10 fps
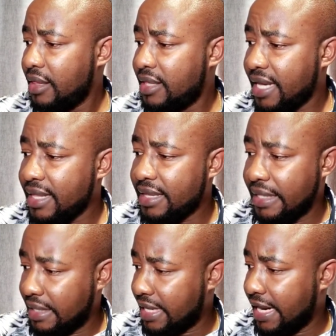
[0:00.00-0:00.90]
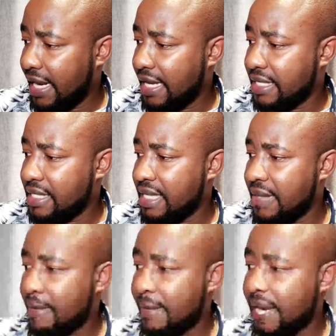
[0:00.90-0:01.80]
The other thing that I learned is
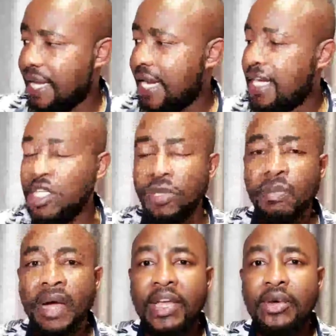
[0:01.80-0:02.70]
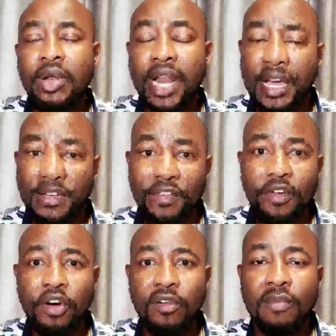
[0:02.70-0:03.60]
that money can't buy you
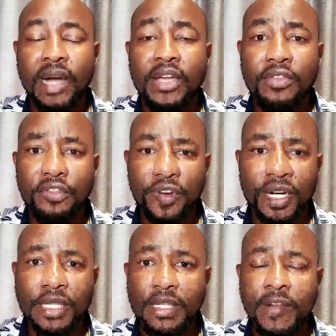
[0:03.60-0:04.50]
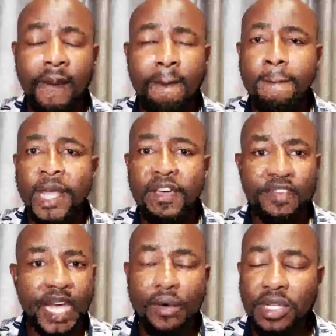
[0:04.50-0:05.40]
life or buy you friends.
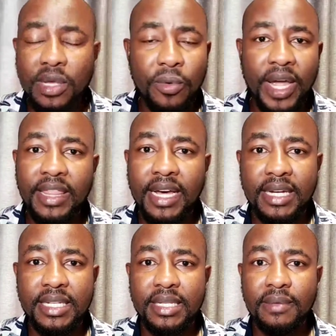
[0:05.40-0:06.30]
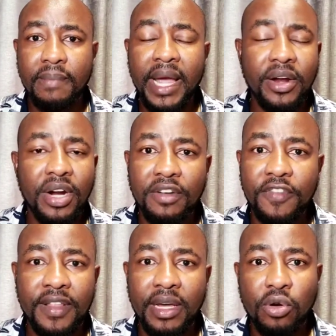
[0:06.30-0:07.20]
If there was a way that my
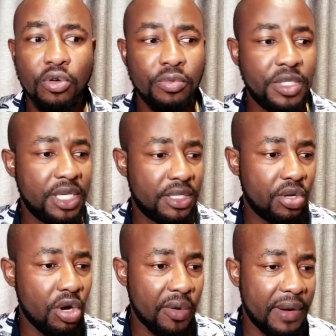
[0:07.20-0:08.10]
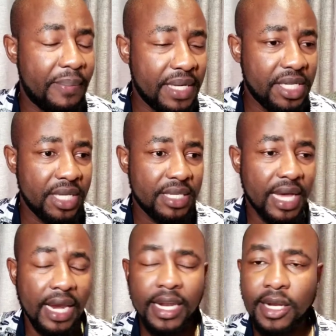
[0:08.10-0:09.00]
grandfather could just go and purchase
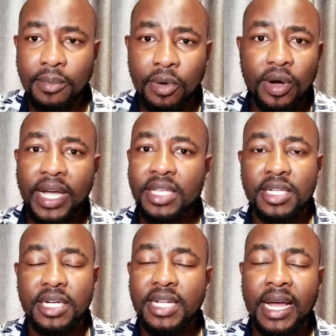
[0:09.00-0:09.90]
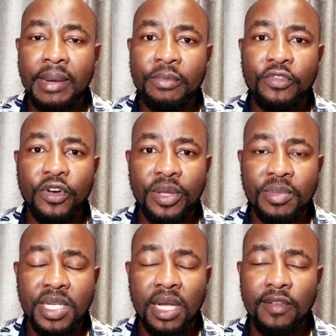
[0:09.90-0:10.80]
a little more extra time for
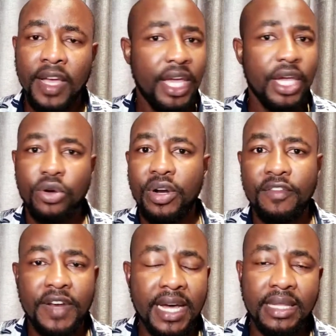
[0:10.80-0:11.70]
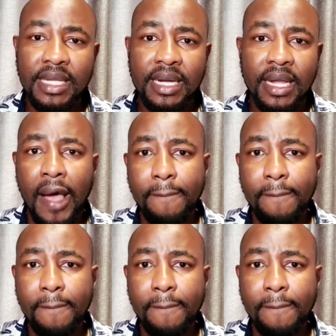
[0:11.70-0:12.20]
himself, he could have done that.